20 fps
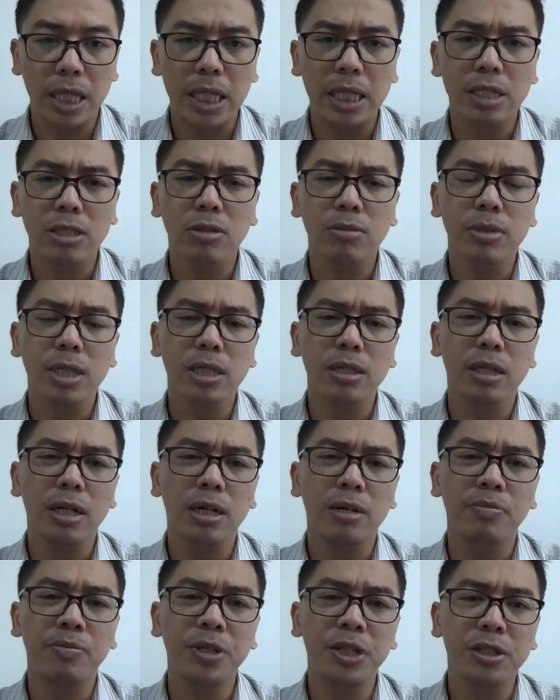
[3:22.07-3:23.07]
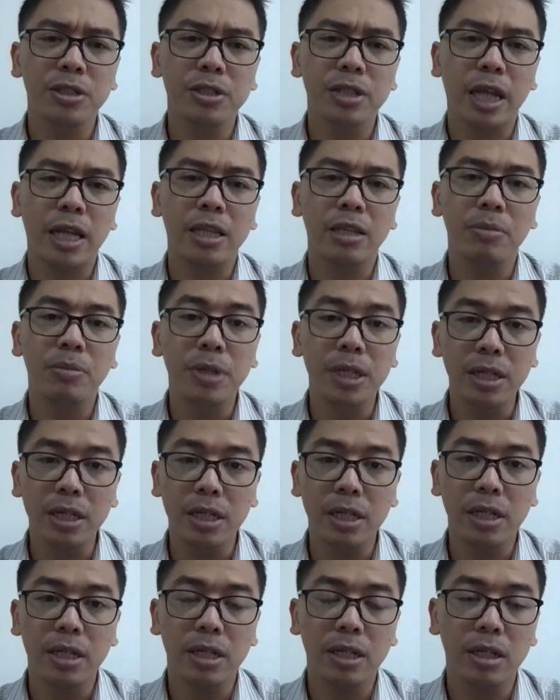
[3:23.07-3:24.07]
it sometimes appears at the
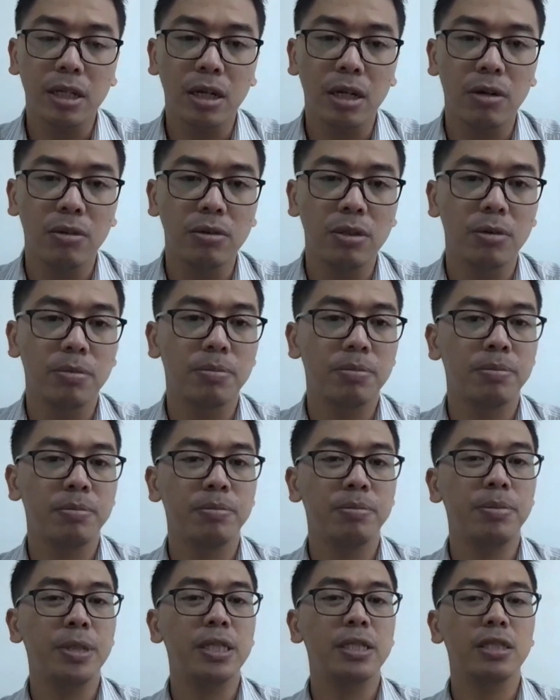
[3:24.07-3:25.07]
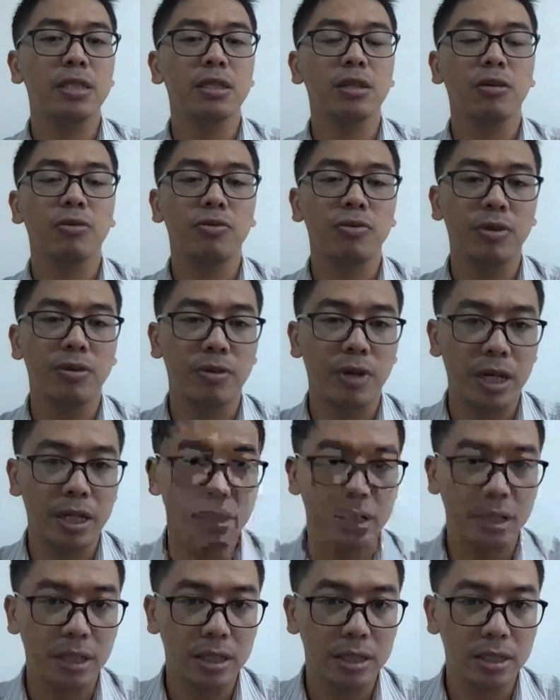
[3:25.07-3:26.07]
beginning of the pieces of the
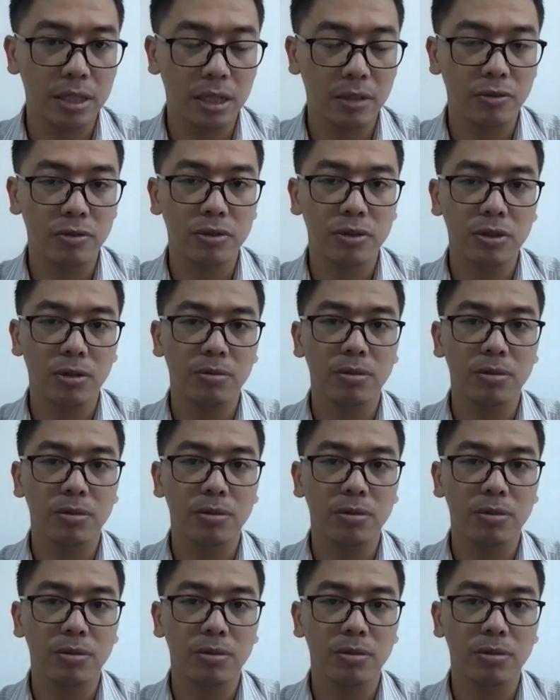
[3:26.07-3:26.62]
writing itself.